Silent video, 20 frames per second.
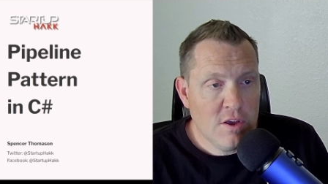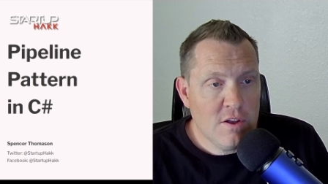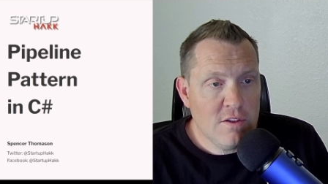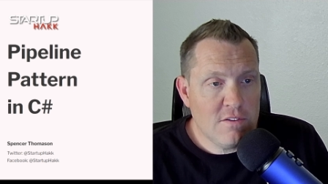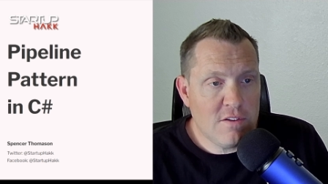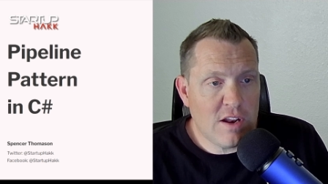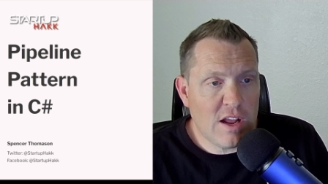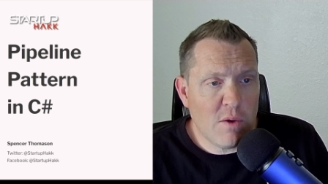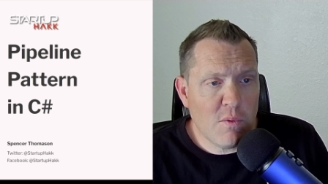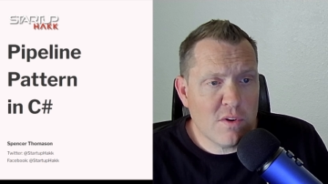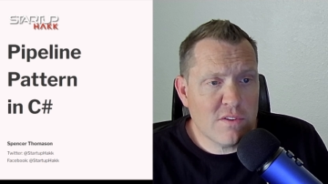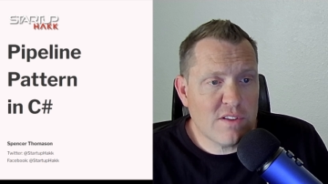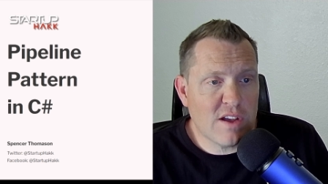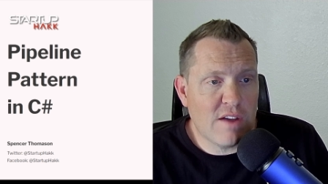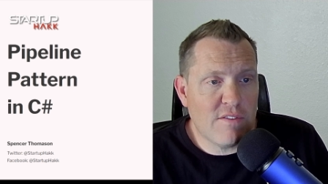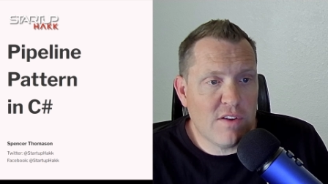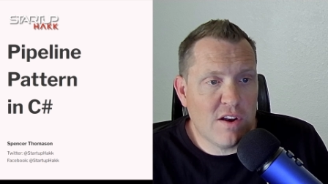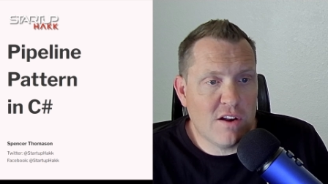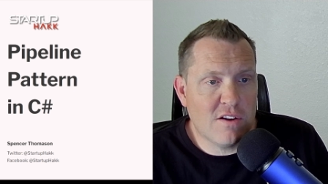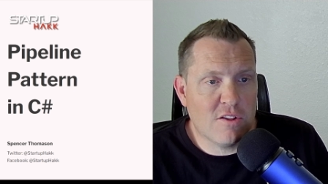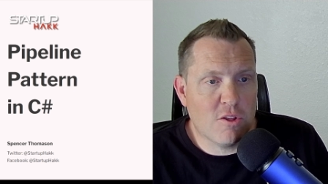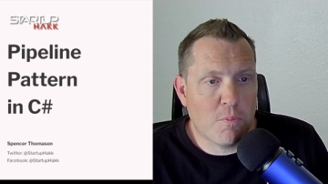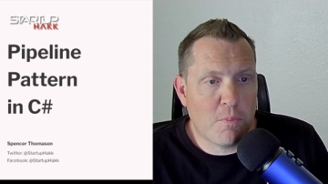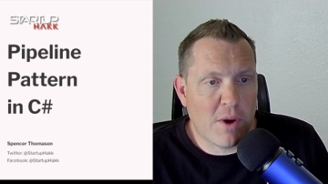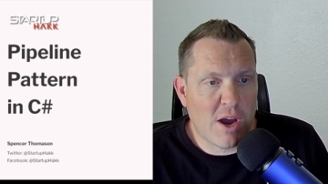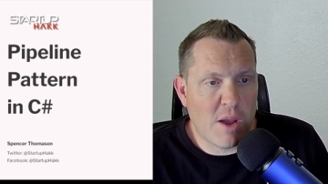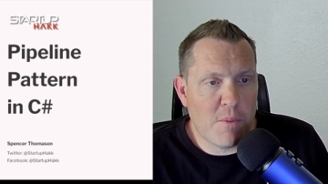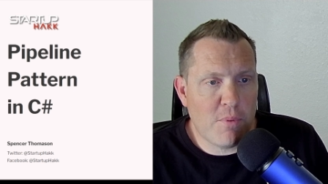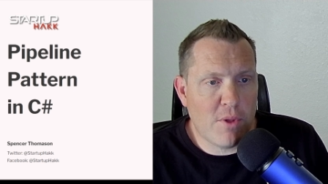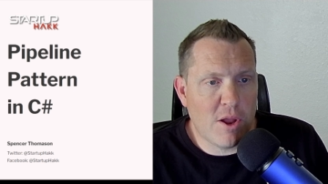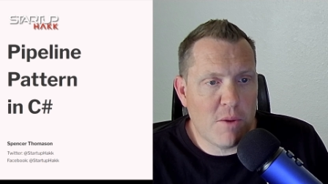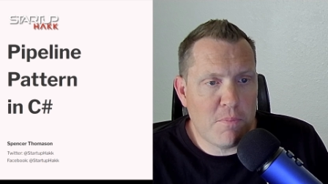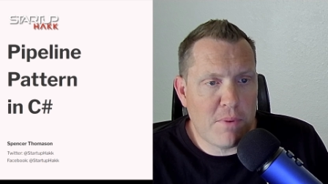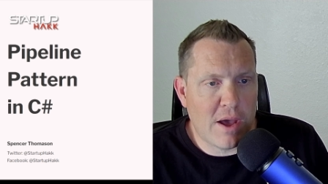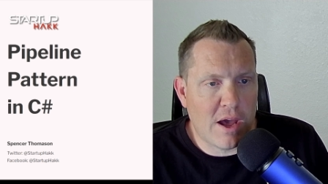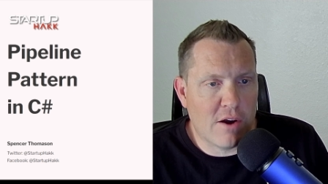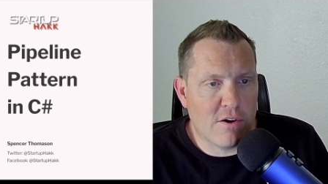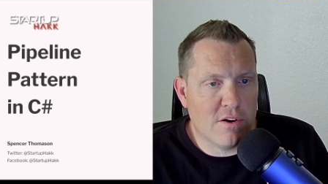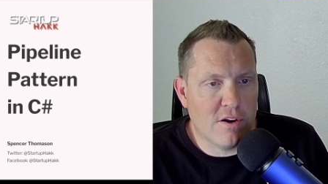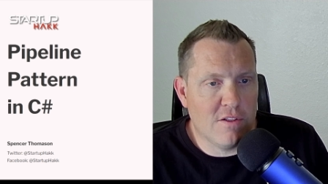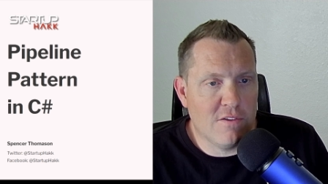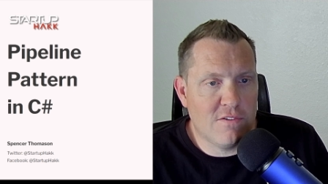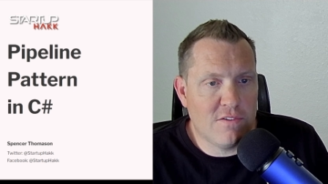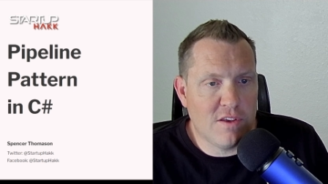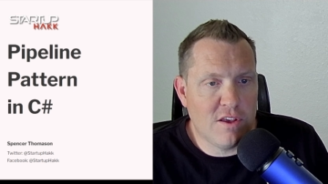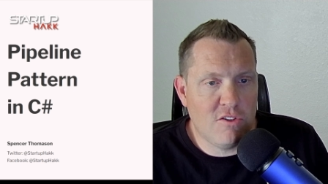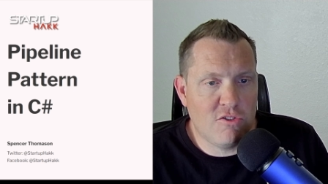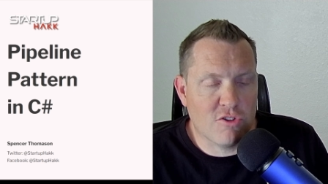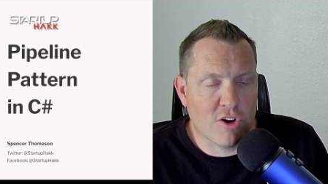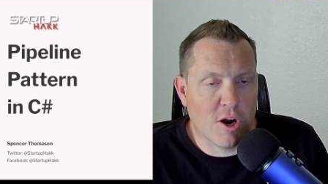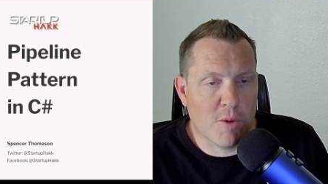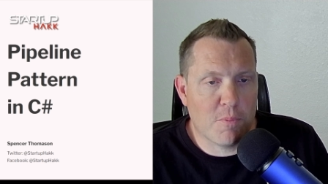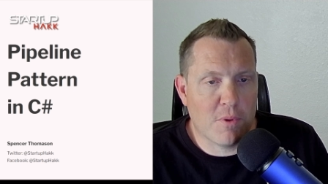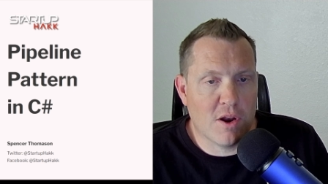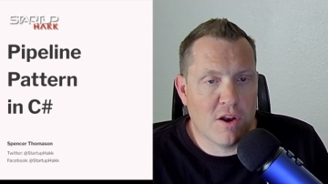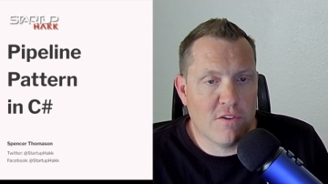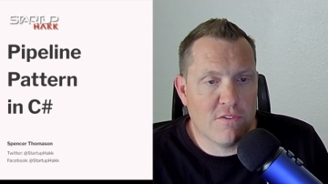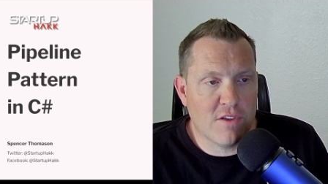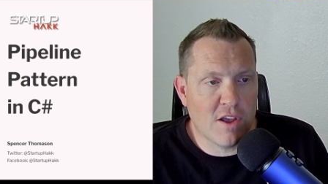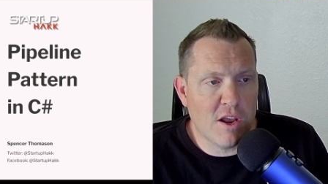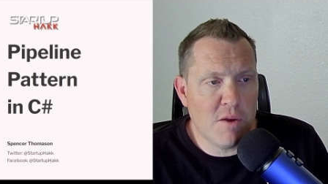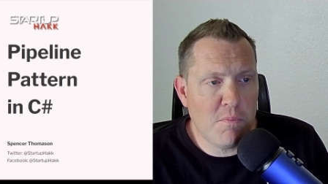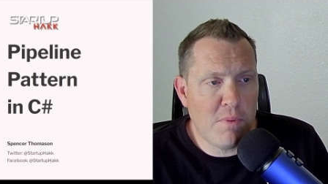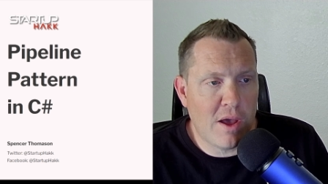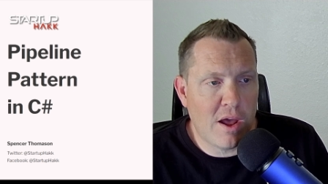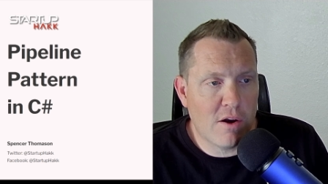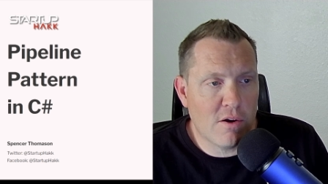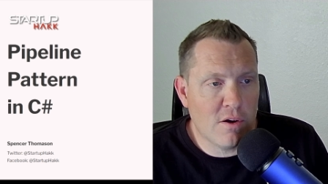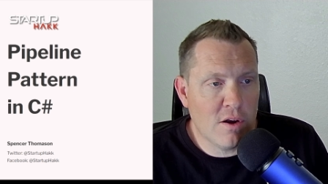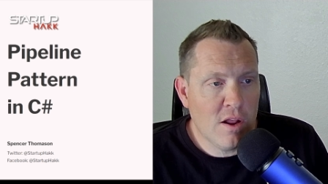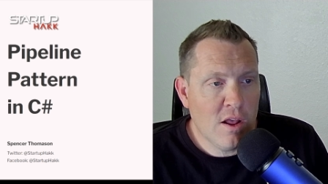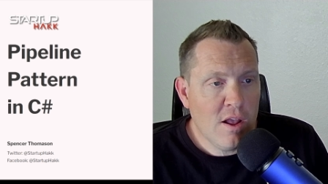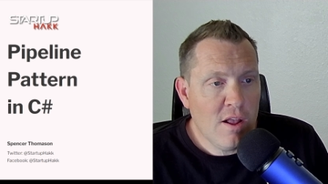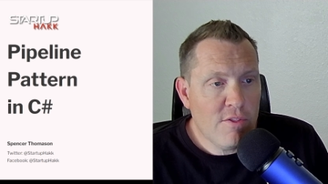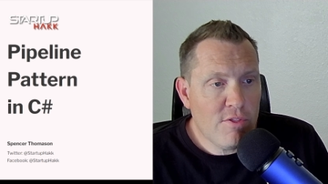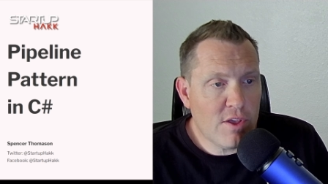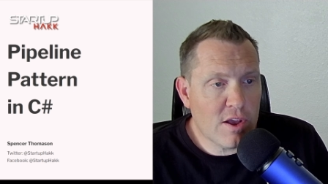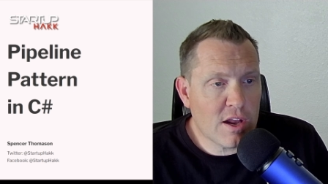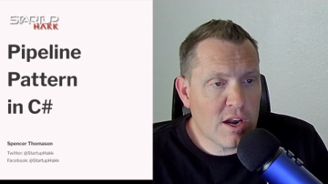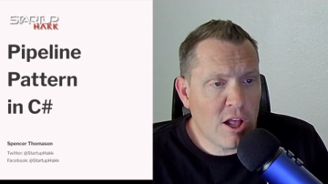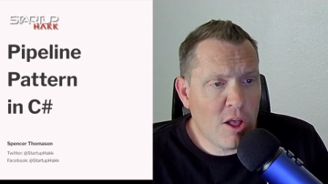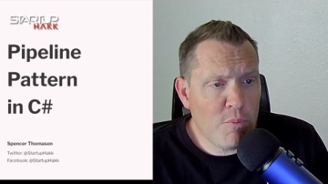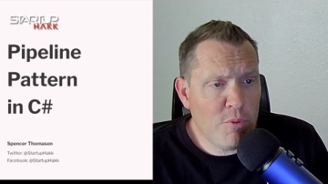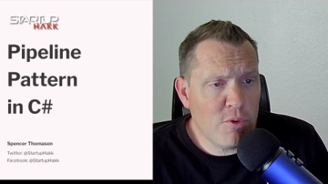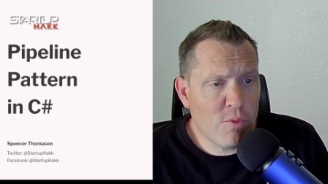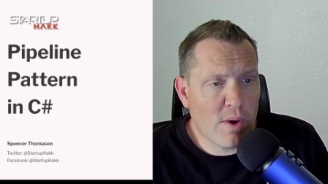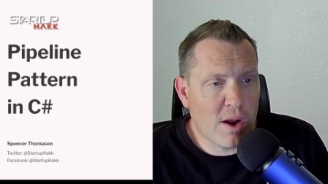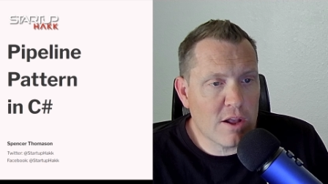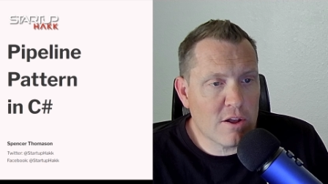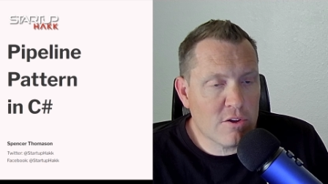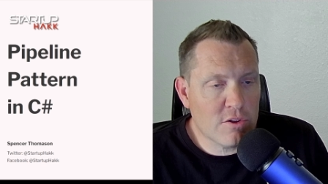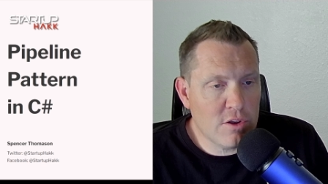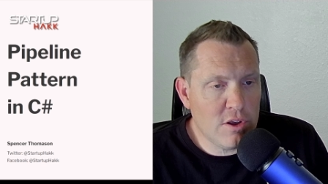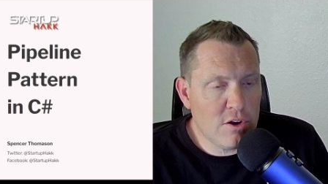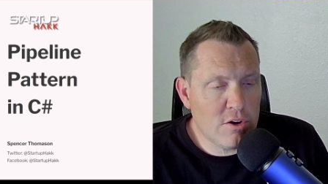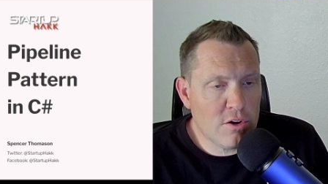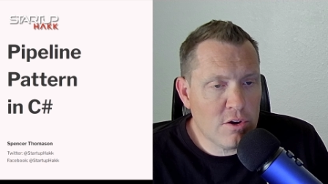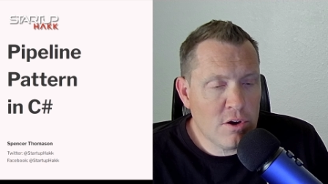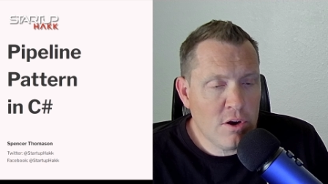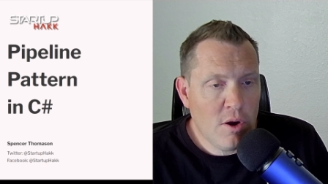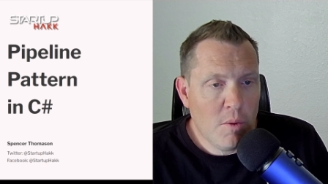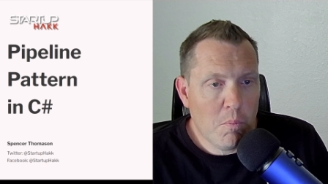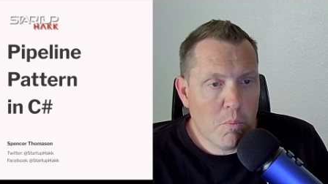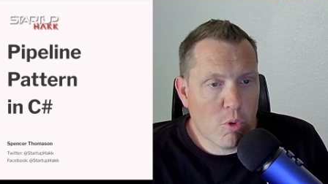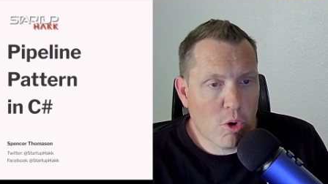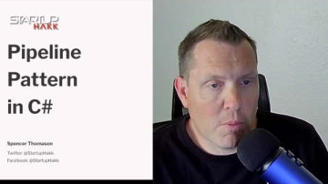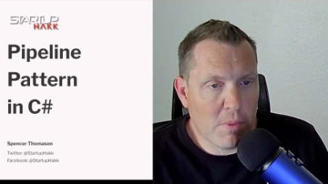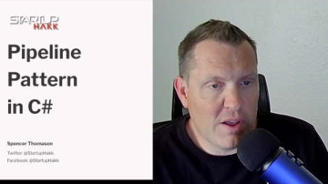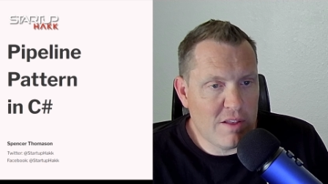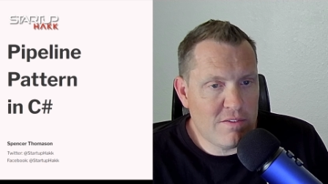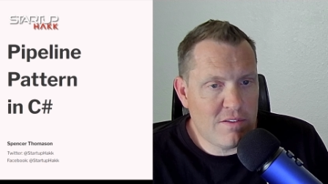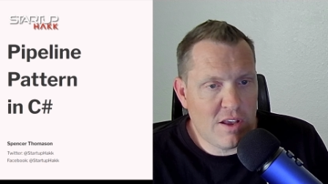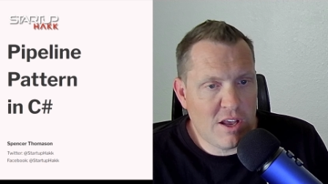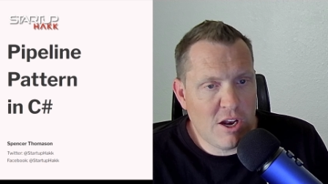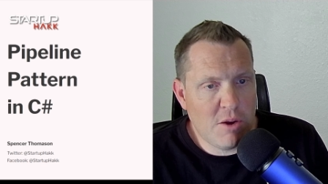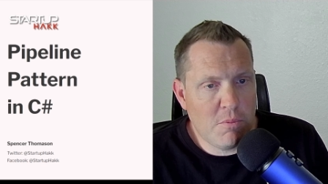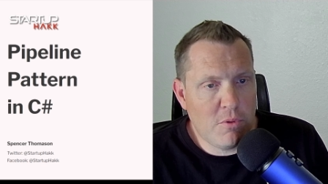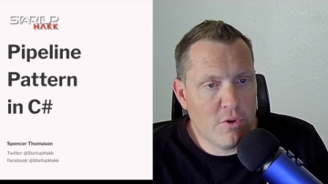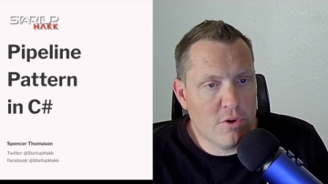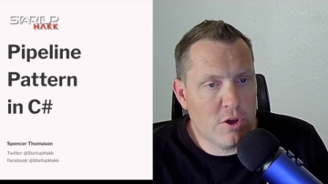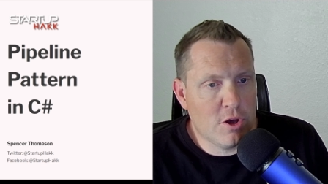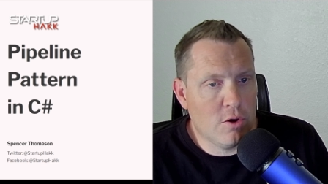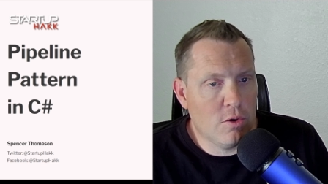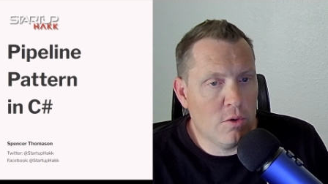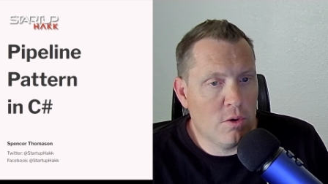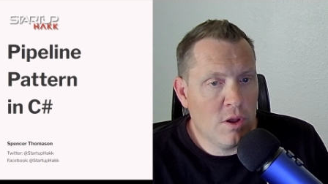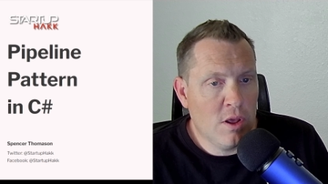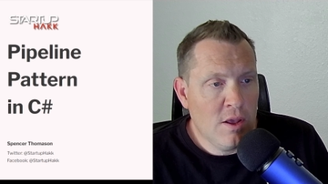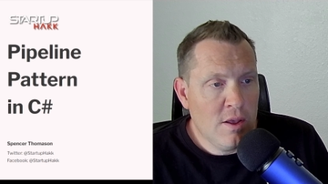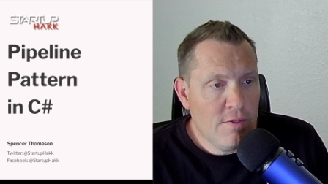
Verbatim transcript: Today, we're diving into the pipeline pattern in C sharp, a design pattern that can help you write cleaner, more maintainable code.